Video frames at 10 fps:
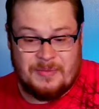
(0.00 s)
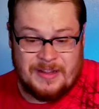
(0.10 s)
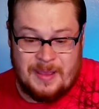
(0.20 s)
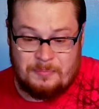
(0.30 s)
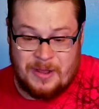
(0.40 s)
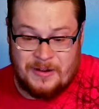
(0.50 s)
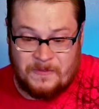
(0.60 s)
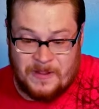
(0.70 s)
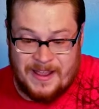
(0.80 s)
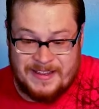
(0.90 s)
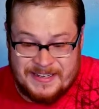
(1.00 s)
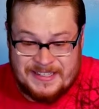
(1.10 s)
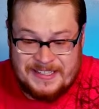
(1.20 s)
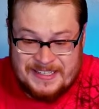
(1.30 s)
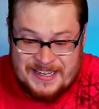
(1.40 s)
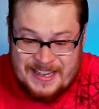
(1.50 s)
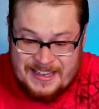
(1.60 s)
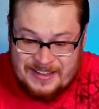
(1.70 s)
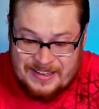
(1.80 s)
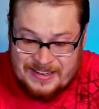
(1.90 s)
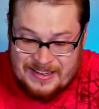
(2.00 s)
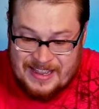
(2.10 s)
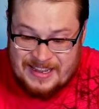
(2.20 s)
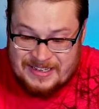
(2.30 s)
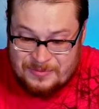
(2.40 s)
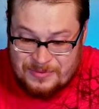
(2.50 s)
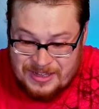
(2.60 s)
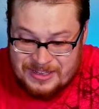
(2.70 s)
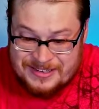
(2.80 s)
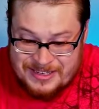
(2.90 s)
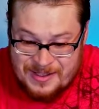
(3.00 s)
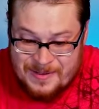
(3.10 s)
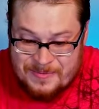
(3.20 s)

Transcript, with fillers: But that butterfly is sick looking. That is really dope.